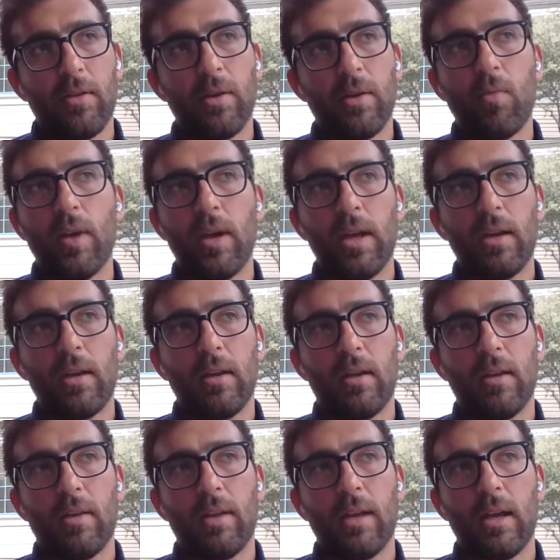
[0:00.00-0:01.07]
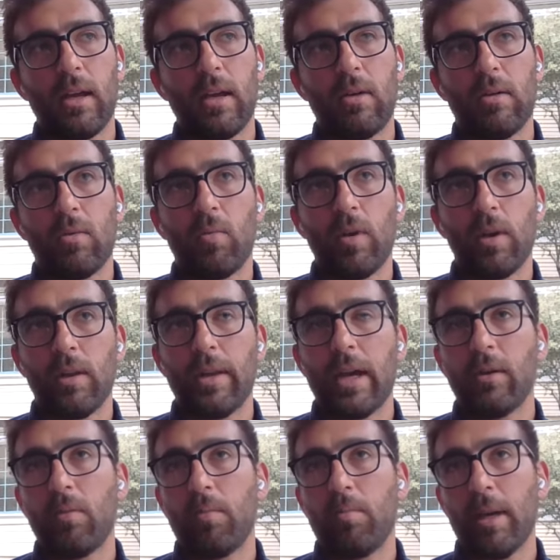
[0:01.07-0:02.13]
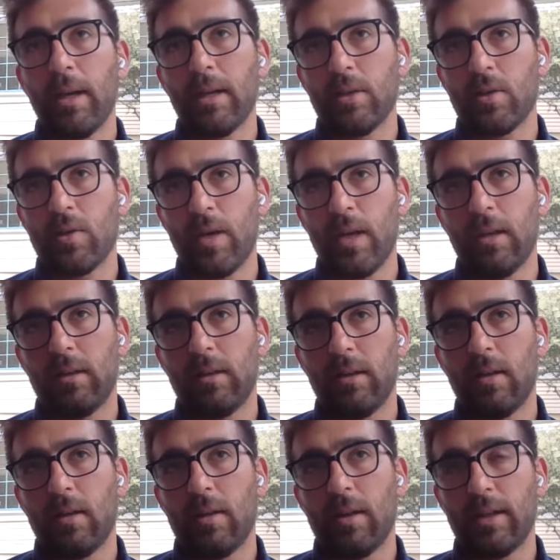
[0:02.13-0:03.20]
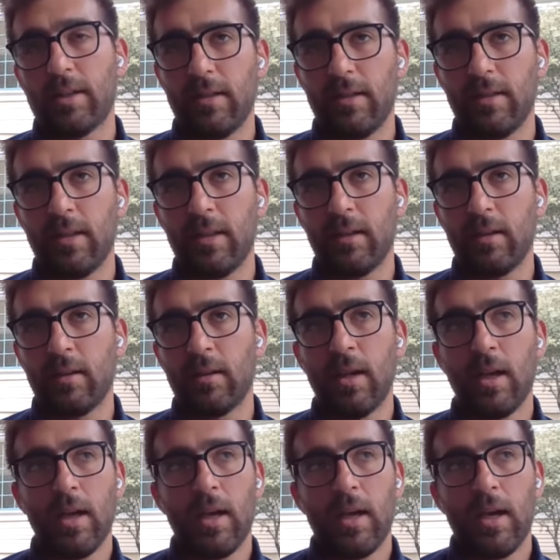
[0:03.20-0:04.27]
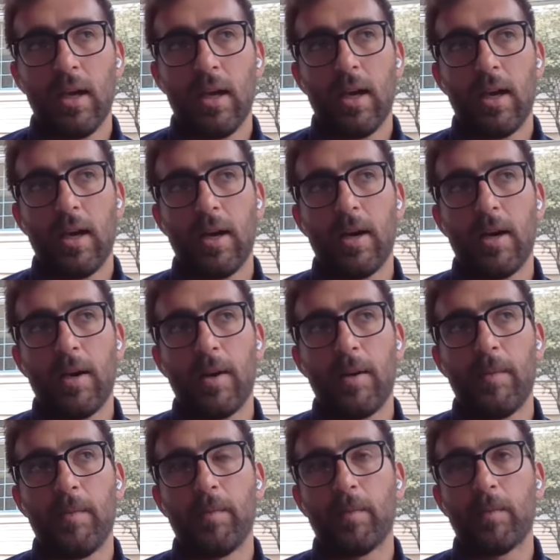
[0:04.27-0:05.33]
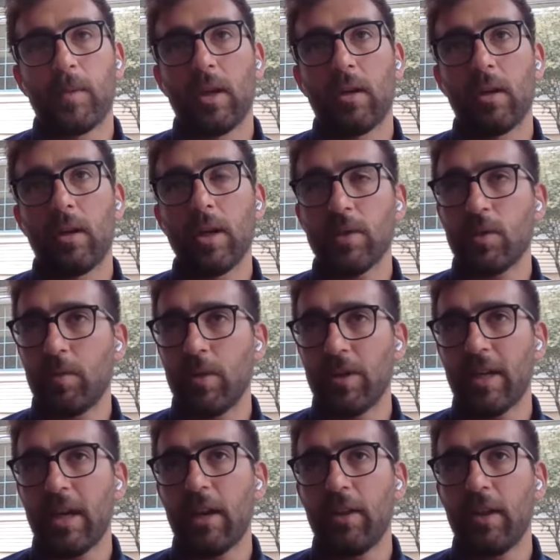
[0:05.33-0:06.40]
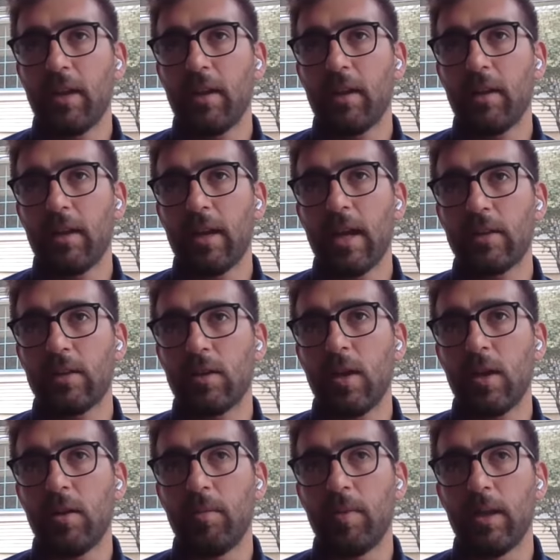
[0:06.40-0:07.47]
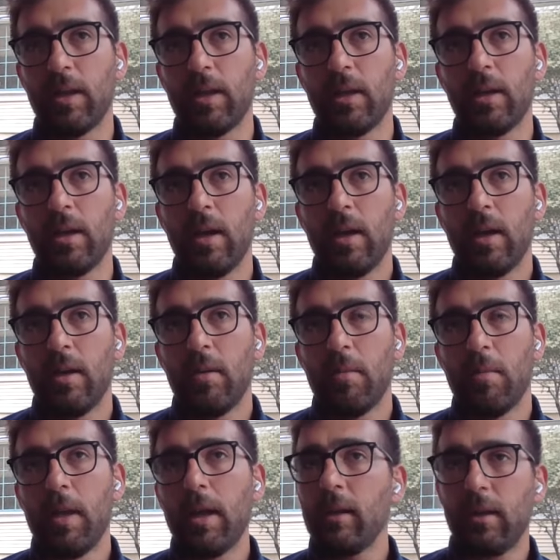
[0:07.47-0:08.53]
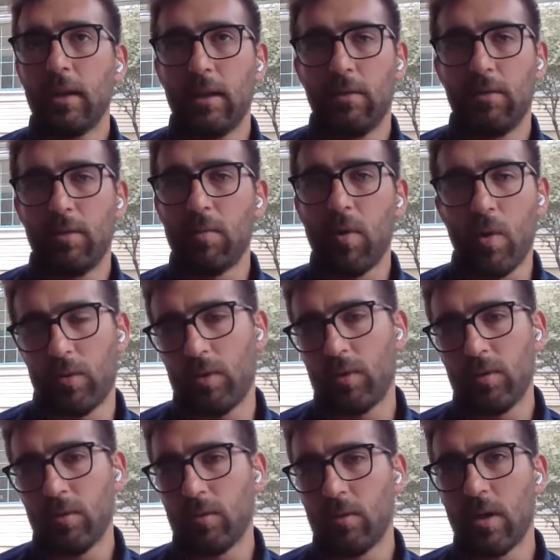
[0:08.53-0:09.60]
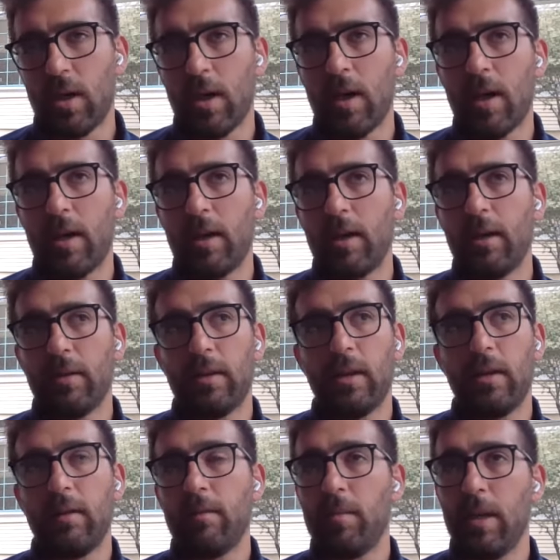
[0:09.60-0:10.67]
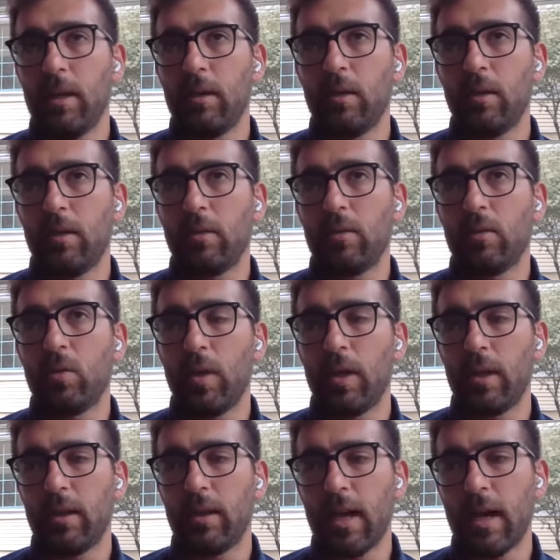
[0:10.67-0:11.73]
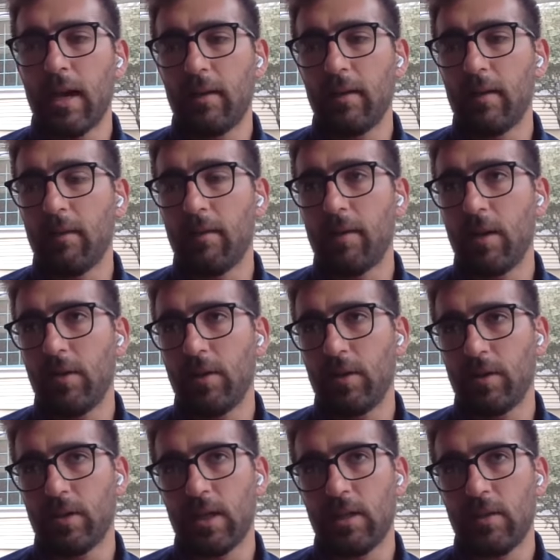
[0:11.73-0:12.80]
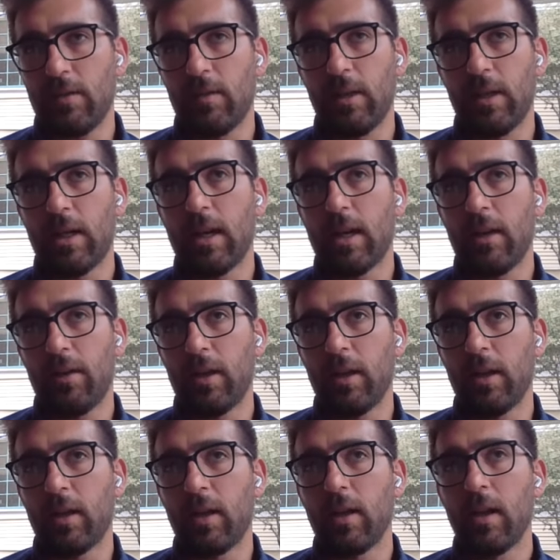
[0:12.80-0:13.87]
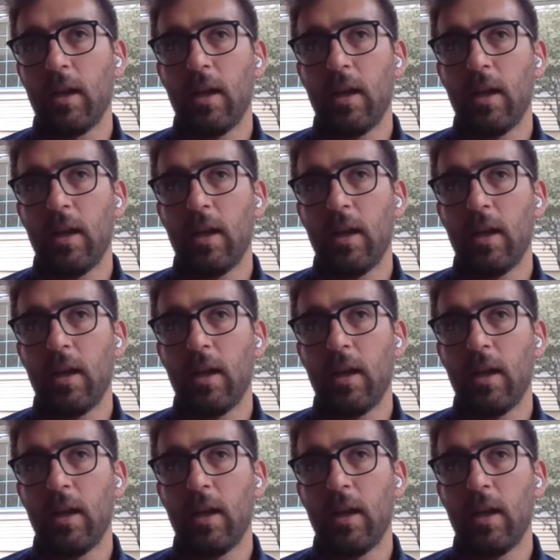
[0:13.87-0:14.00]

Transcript: the way they will now penetrate the existing customers, I think that's going to be mainly remote. And they've been doing that very successfully. And I think